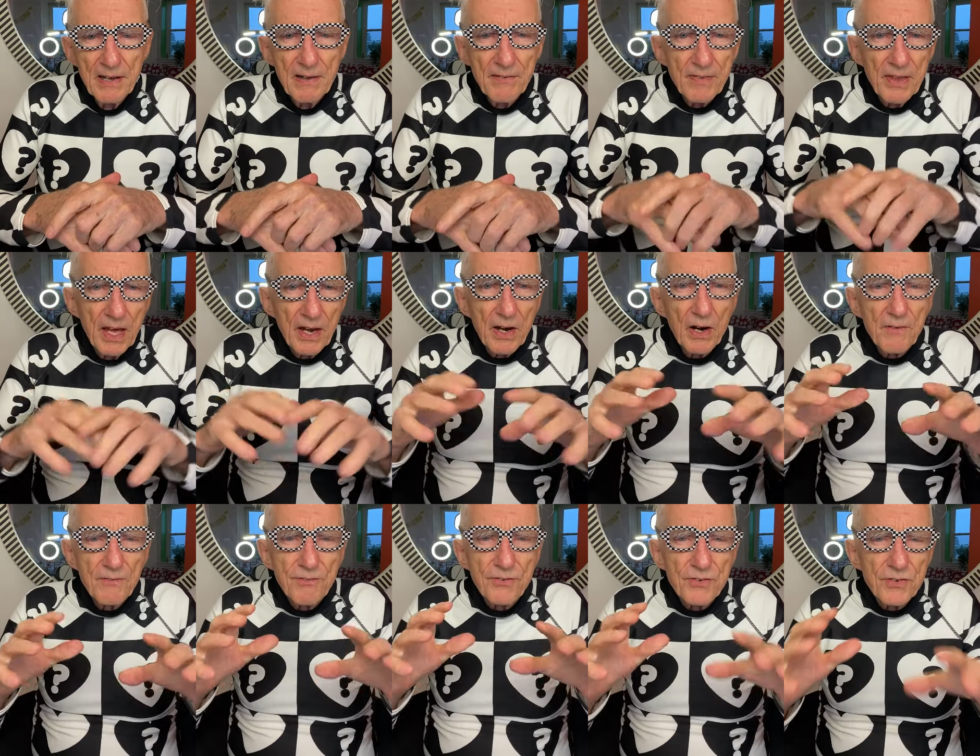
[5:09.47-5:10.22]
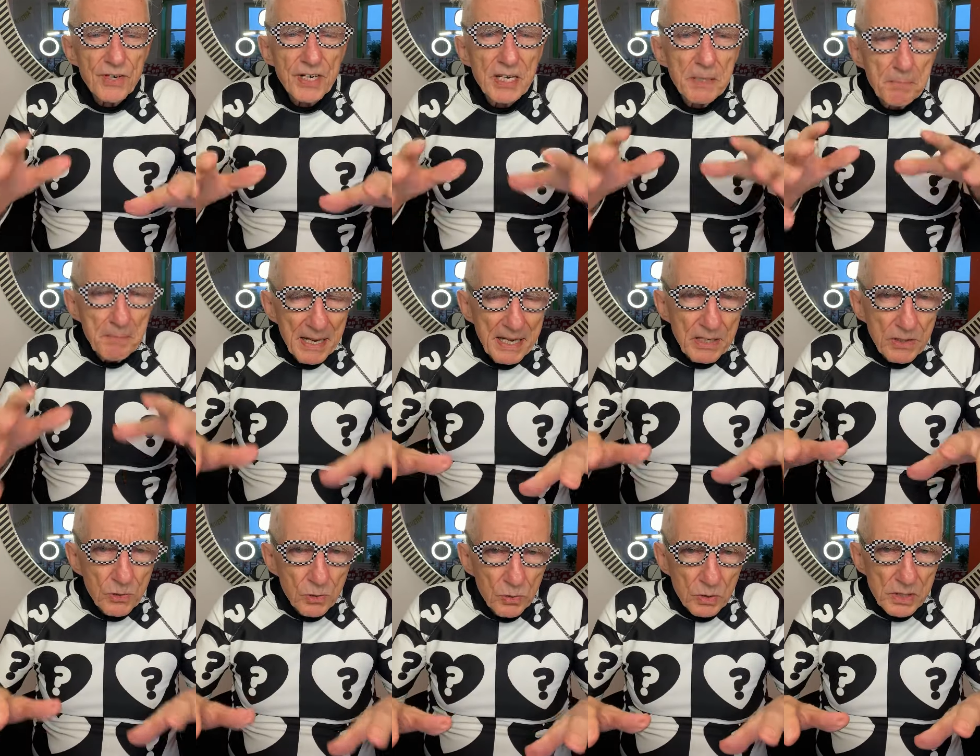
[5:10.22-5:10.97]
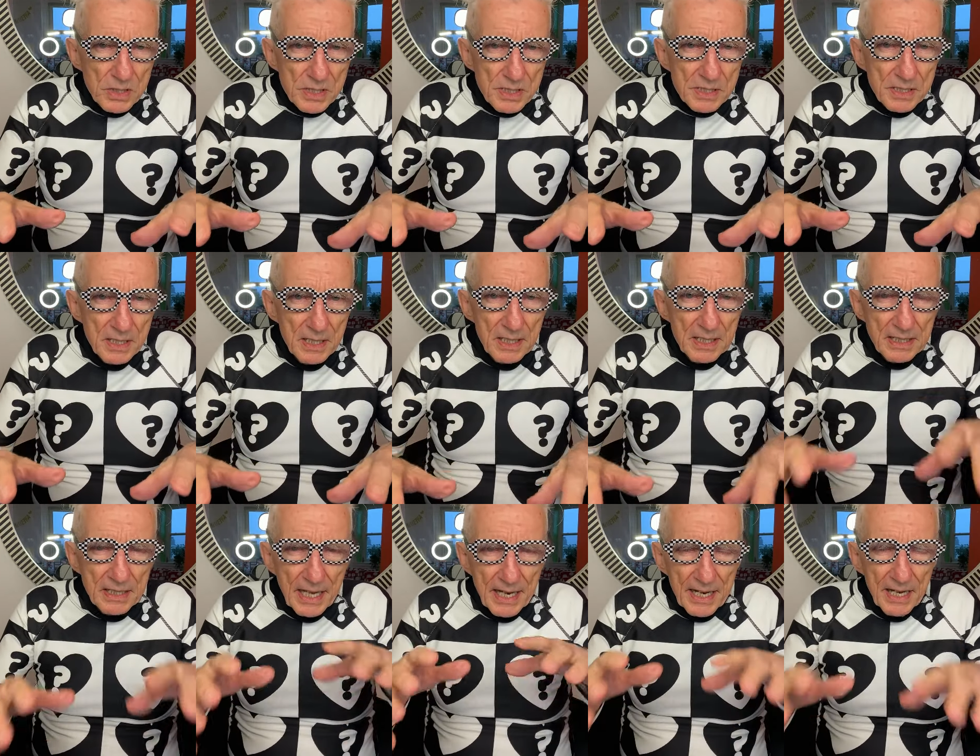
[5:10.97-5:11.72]
that are free mentors
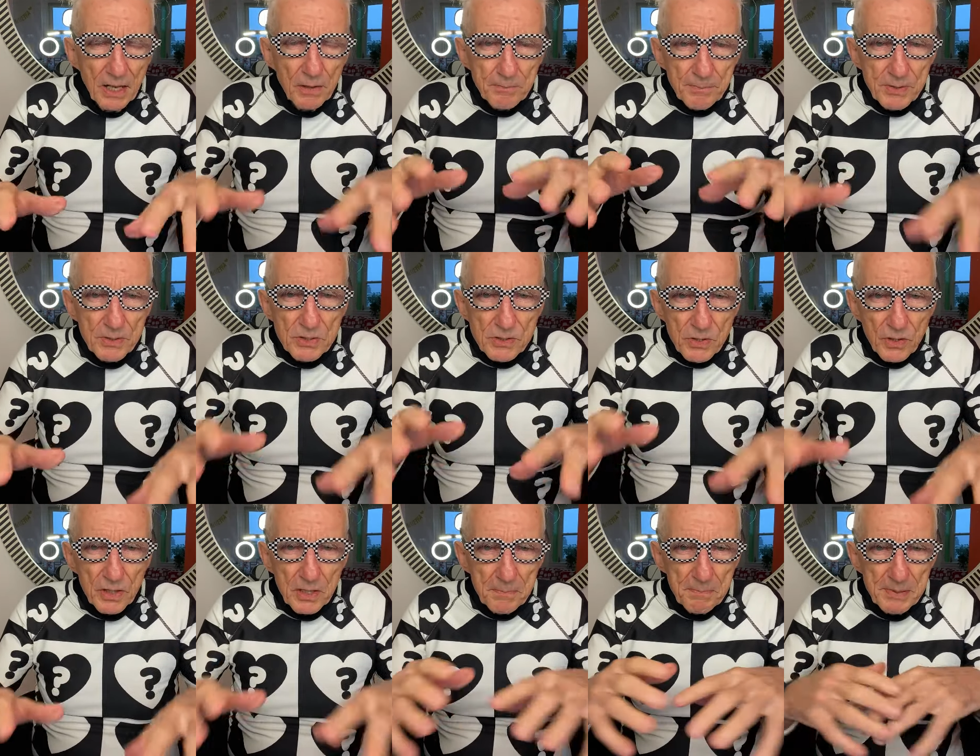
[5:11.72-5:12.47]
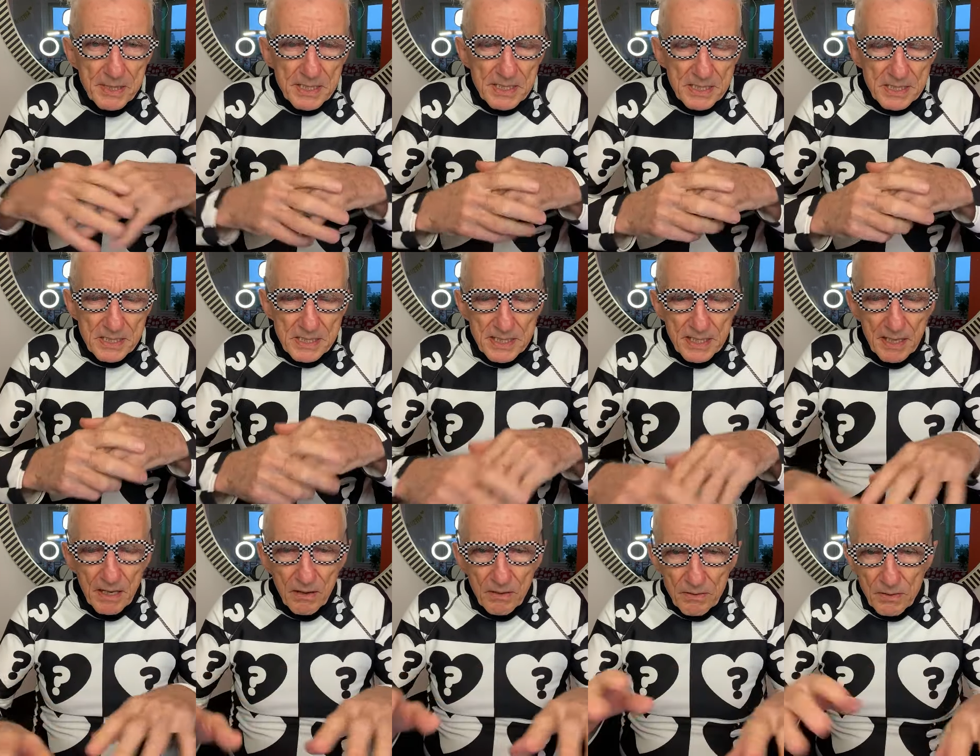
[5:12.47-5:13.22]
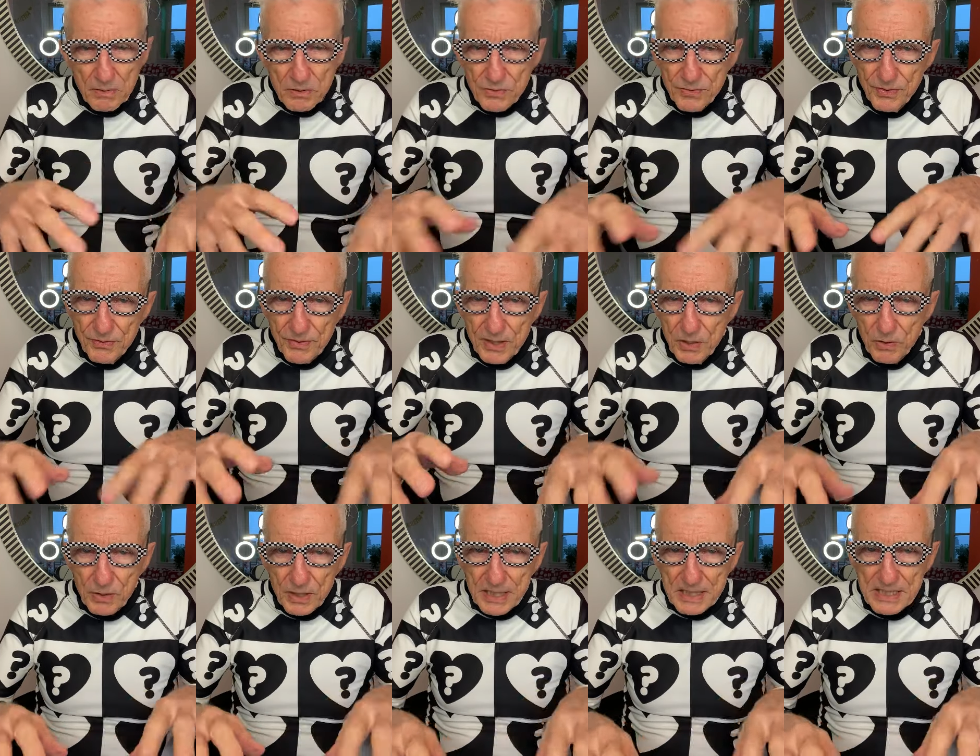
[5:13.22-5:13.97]
that help you start a business. See, all those 50
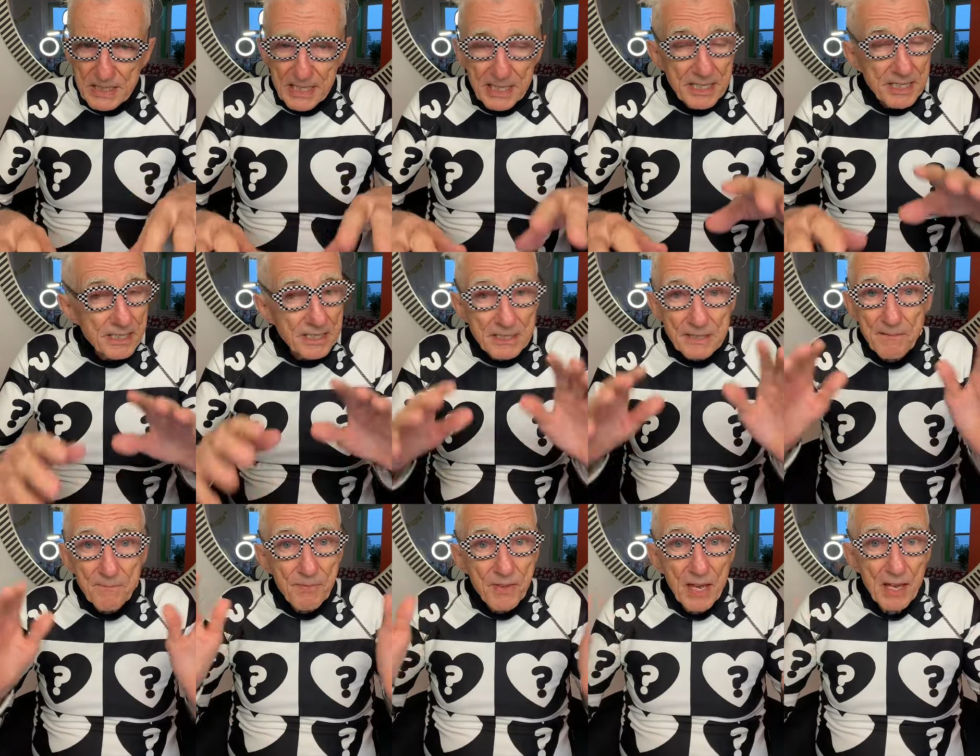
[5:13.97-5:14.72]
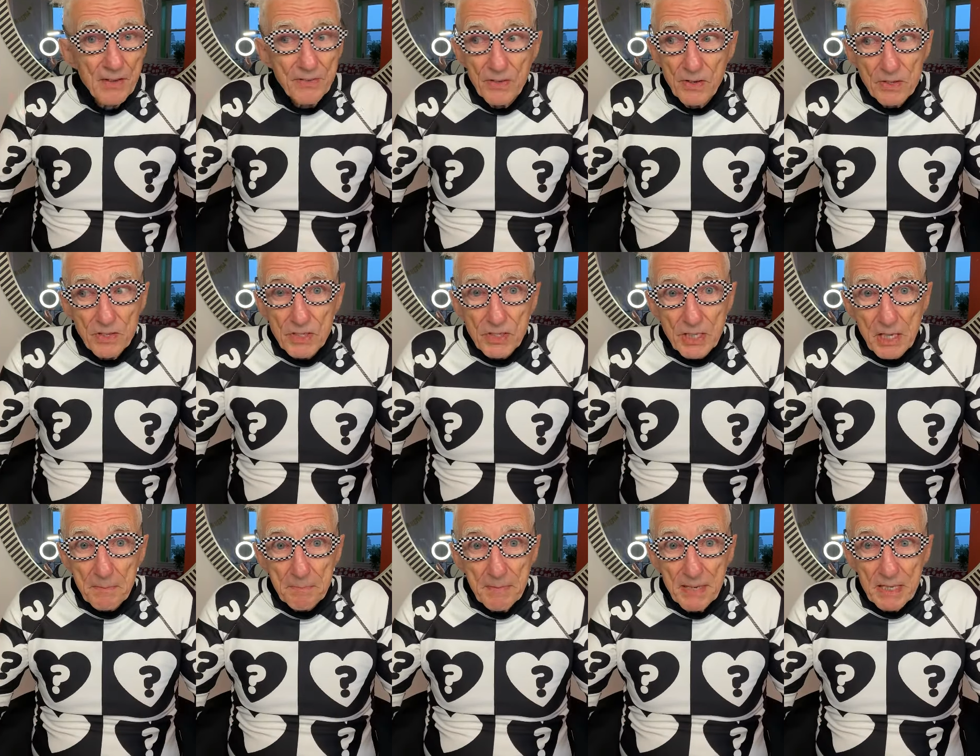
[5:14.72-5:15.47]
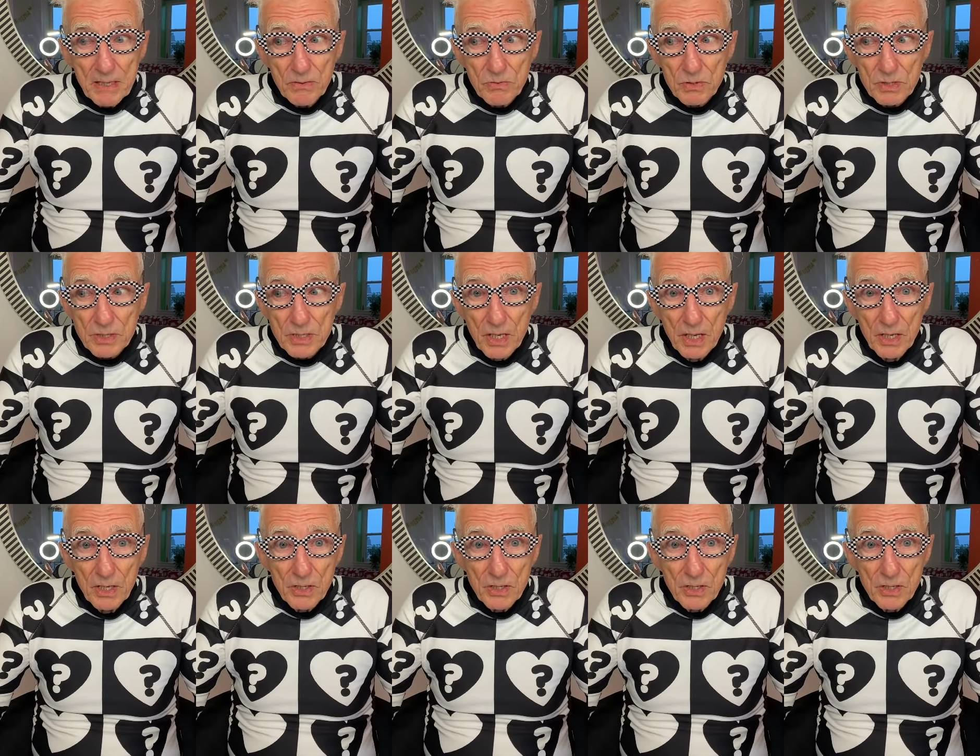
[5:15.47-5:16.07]
organizations, they're just like mentors.